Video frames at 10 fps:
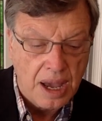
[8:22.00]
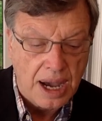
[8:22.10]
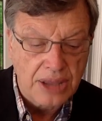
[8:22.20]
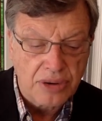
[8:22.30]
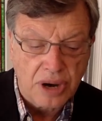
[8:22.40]

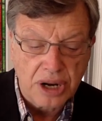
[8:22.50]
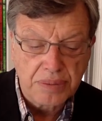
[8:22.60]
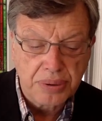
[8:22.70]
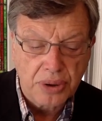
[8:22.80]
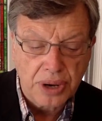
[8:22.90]
Either
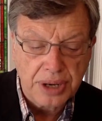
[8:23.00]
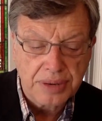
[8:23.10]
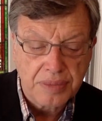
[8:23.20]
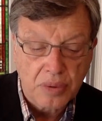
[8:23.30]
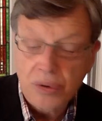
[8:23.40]
unemployed
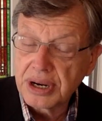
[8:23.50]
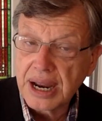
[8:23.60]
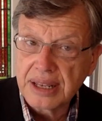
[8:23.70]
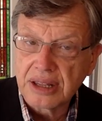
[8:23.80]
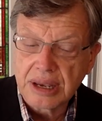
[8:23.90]
or
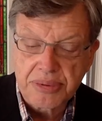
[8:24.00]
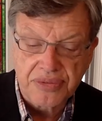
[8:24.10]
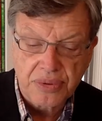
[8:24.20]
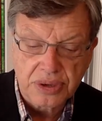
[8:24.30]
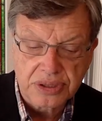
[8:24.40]
not in the labor
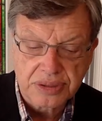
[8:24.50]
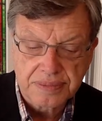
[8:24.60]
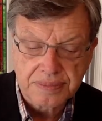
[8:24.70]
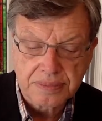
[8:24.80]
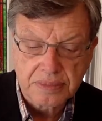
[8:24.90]
force.
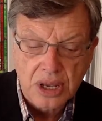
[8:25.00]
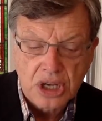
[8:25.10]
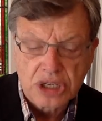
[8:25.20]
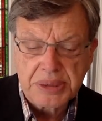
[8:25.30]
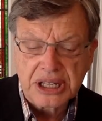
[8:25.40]

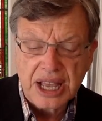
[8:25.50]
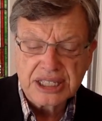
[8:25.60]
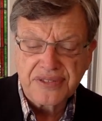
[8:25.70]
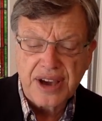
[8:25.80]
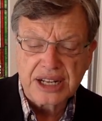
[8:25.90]
To be
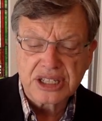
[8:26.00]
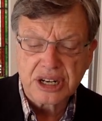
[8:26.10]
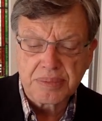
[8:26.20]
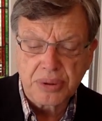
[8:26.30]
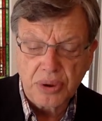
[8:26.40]
classified as
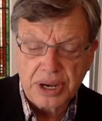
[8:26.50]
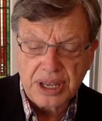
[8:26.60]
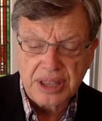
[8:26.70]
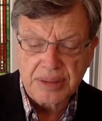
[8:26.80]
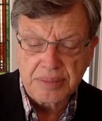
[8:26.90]
unemployed
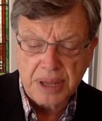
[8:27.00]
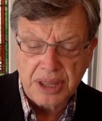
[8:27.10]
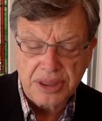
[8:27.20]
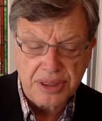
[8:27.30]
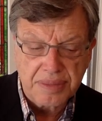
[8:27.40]
in the
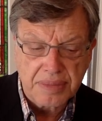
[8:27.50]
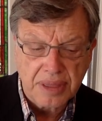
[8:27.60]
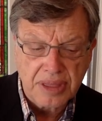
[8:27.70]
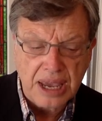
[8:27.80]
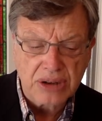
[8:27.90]
month,
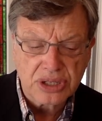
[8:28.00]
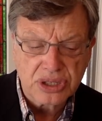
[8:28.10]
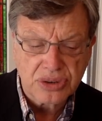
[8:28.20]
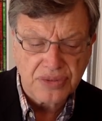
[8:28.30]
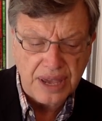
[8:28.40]
they are
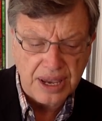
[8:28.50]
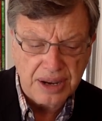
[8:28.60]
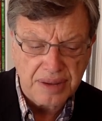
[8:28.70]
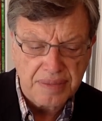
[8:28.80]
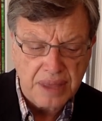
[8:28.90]

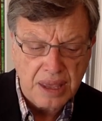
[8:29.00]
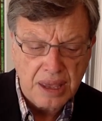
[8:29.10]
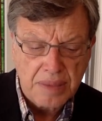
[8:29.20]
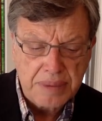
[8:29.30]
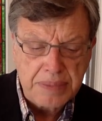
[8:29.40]
surveyed.
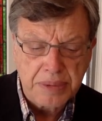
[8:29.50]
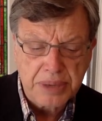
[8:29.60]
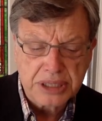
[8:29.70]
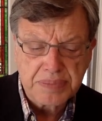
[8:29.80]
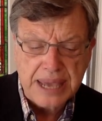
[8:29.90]
People
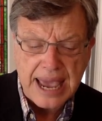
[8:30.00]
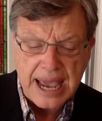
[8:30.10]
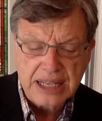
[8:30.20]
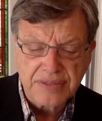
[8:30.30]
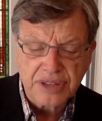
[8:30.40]
must be
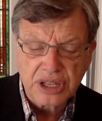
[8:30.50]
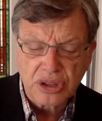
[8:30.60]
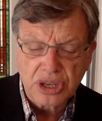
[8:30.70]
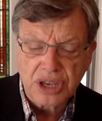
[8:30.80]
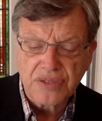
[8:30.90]
actively
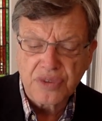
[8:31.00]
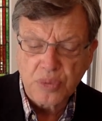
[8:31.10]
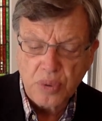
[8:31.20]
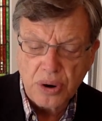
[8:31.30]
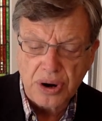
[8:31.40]
looking for
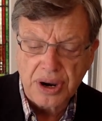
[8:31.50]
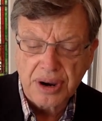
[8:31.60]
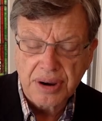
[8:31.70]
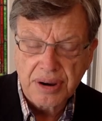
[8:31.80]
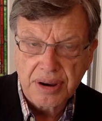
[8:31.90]
work.
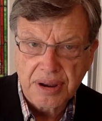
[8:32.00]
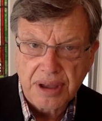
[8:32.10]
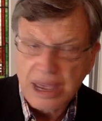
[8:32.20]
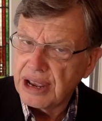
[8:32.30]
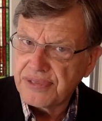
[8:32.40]

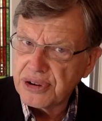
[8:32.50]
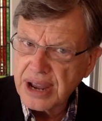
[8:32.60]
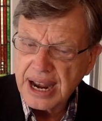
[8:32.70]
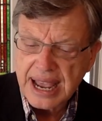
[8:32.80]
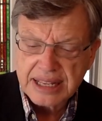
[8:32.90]
If they're
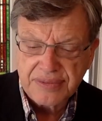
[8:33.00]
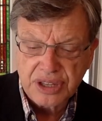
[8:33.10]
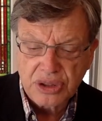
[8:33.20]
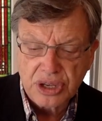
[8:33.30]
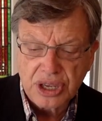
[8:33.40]
not
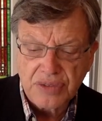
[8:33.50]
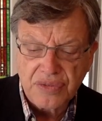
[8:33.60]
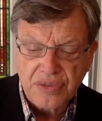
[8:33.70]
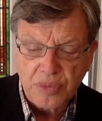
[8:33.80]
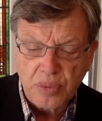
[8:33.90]
actively looking
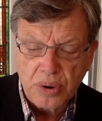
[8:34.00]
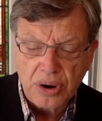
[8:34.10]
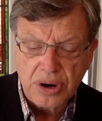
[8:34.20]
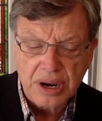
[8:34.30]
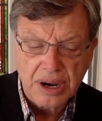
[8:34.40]
for
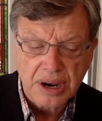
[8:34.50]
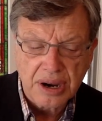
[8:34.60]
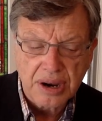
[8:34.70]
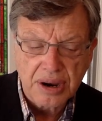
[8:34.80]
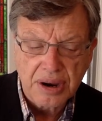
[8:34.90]
work,
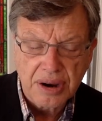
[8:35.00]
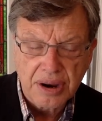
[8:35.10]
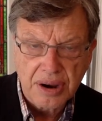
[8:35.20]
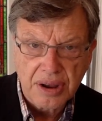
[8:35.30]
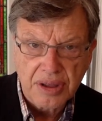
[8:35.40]

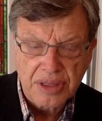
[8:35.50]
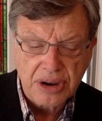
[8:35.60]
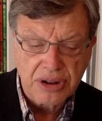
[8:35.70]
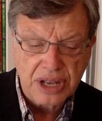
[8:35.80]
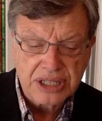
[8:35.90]
they
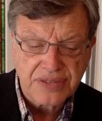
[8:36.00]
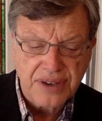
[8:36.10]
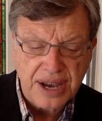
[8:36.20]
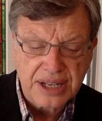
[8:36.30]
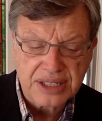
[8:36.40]
are
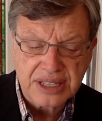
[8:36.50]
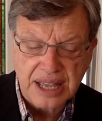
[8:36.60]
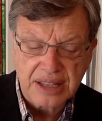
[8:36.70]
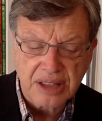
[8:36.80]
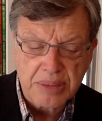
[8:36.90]
classified as
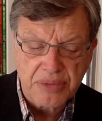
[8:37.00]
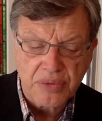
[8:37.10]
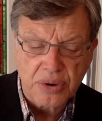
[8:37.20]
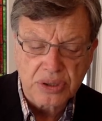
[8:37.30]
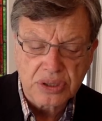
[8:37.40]
not in the labor
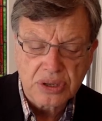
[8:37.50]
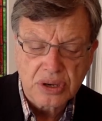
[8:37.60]
force.